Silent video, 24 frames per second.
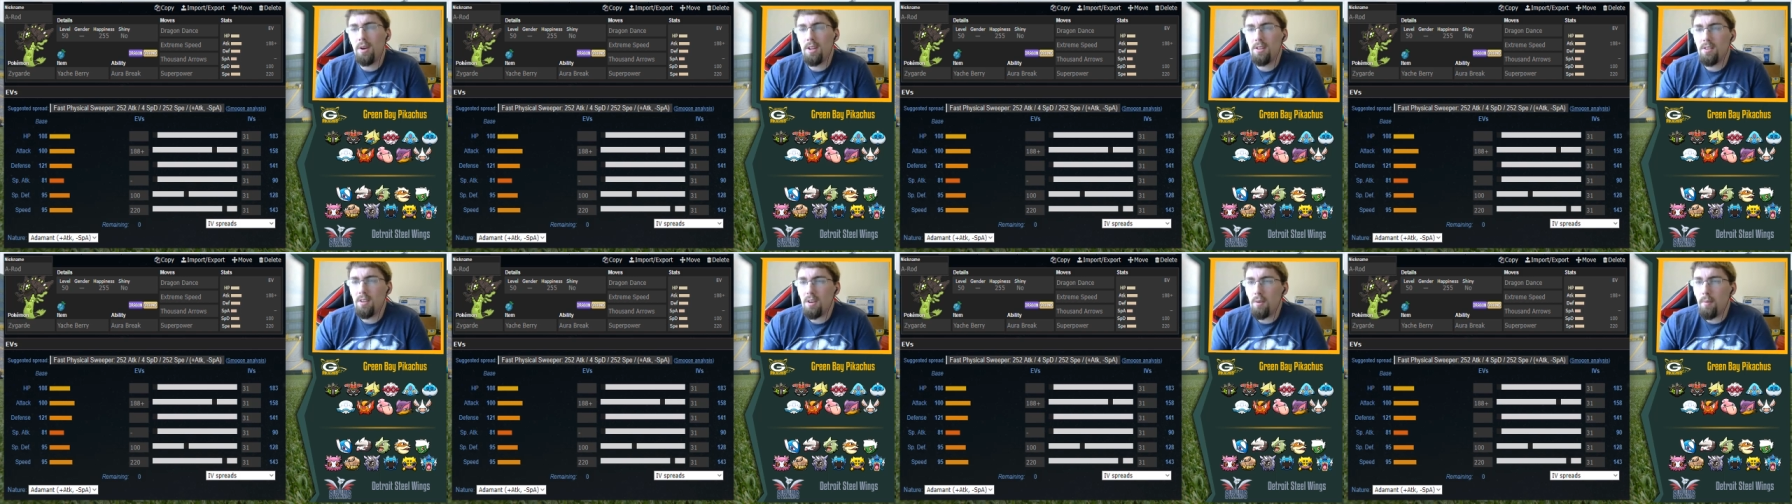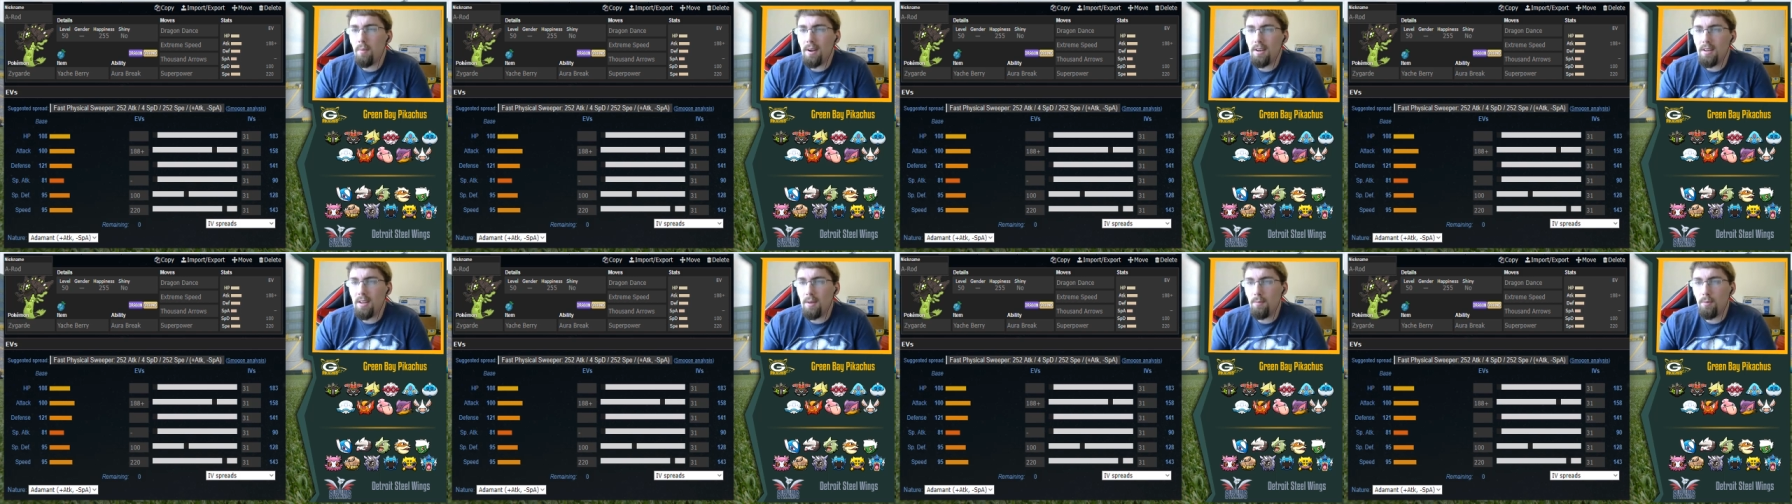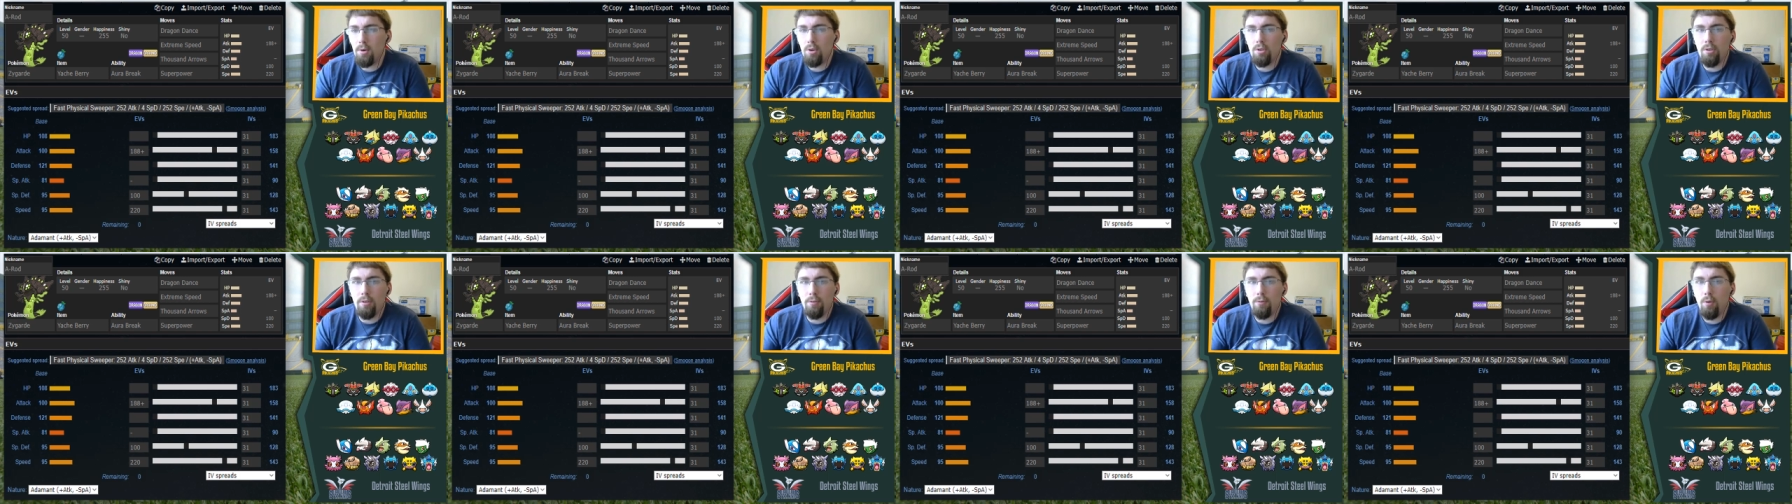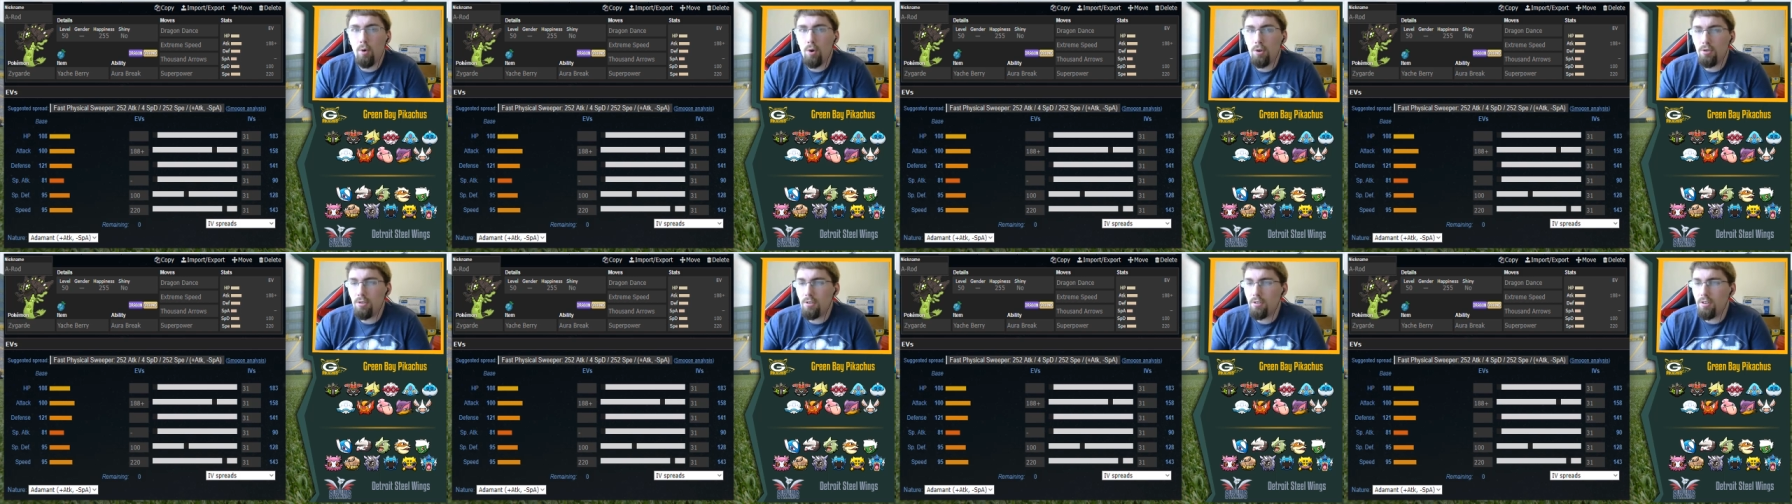anything to my team because of
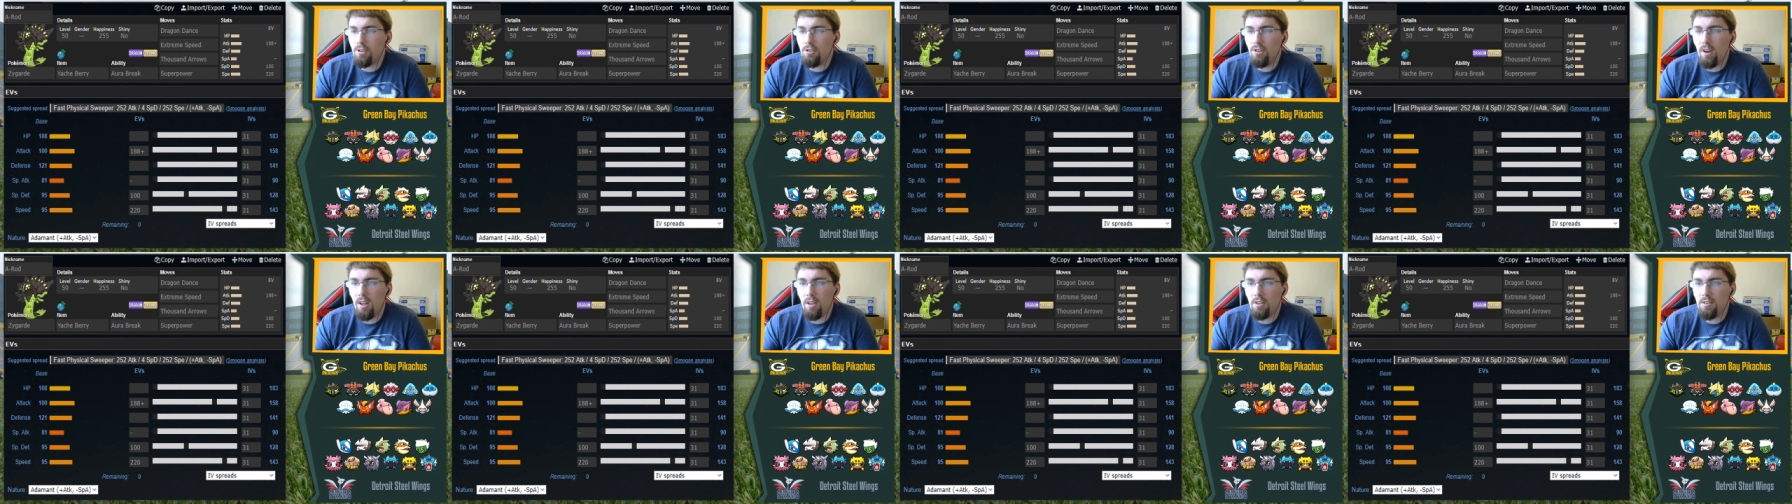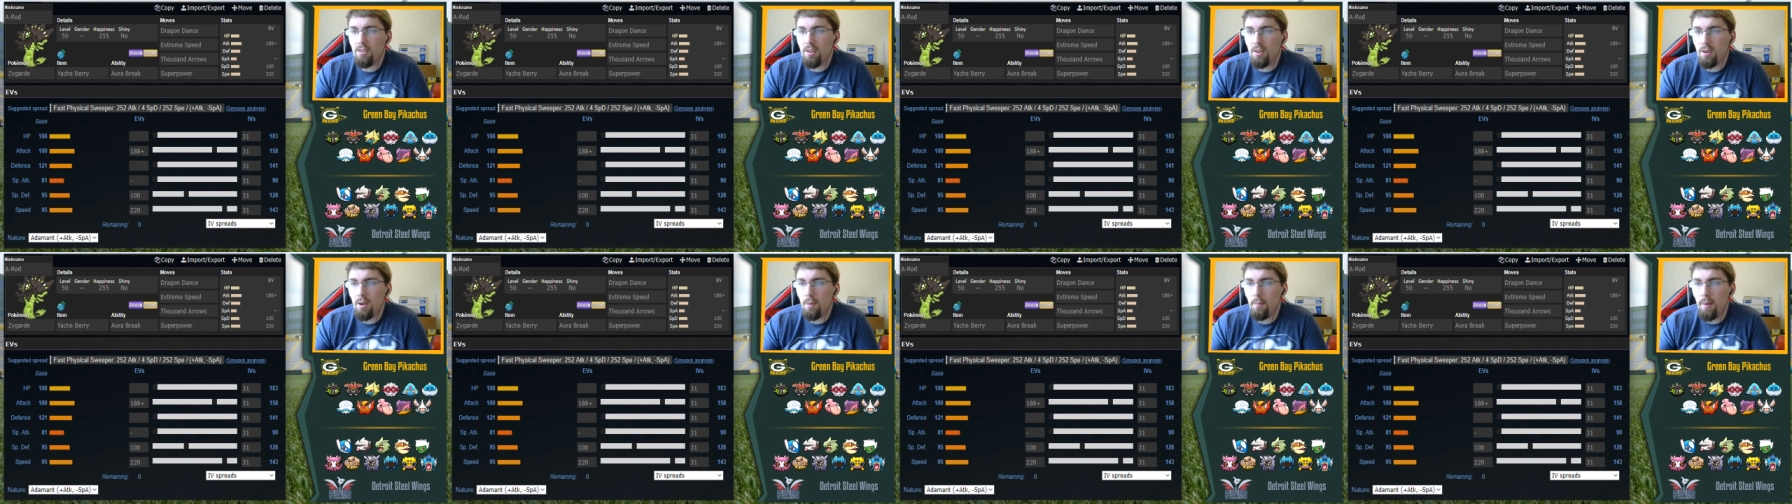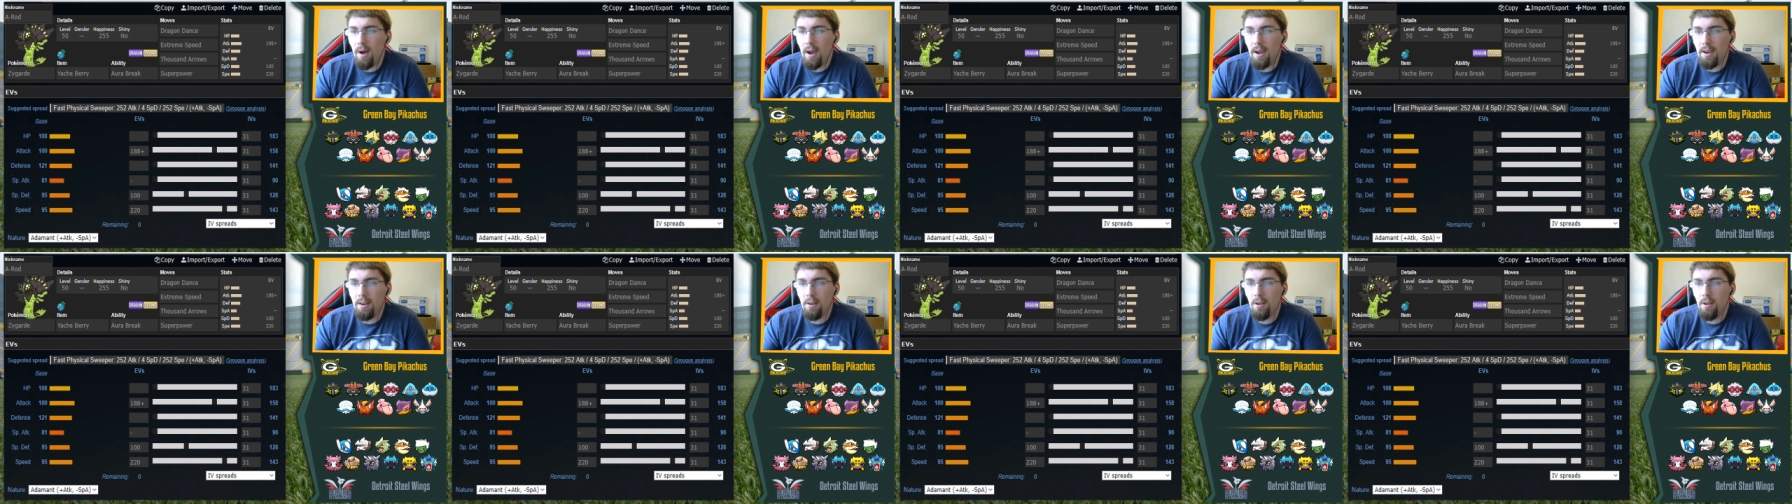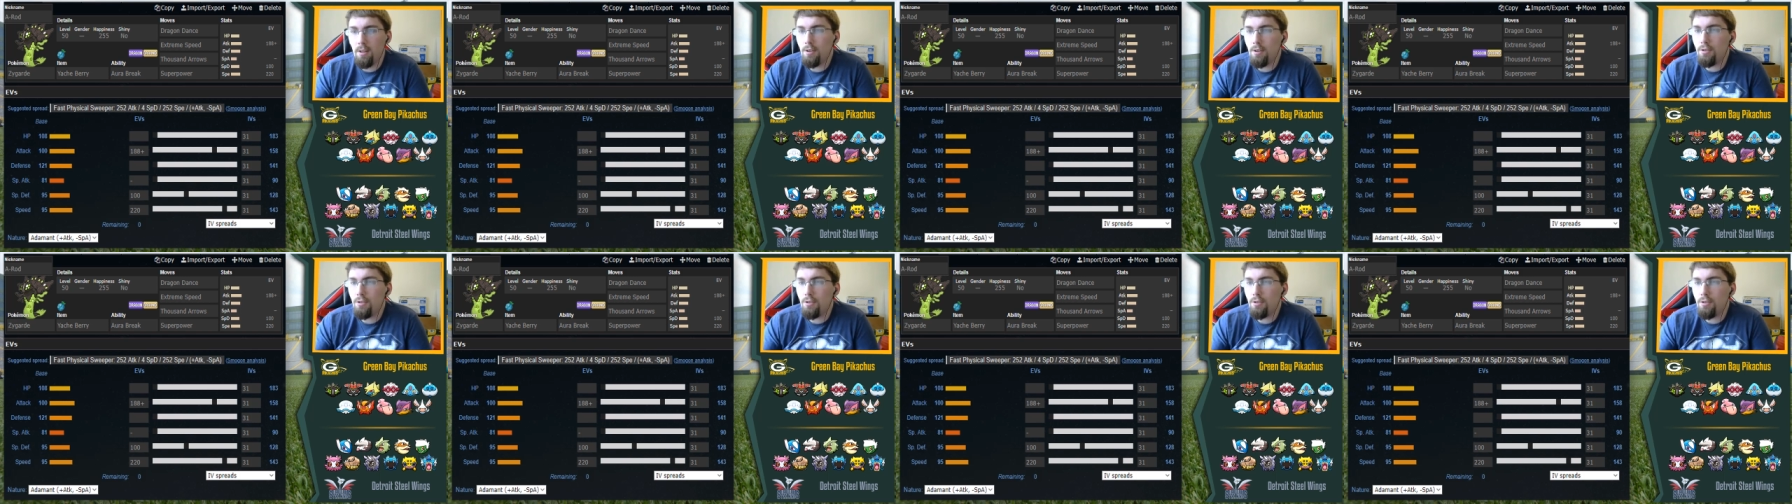Forretress and Jellicent combined.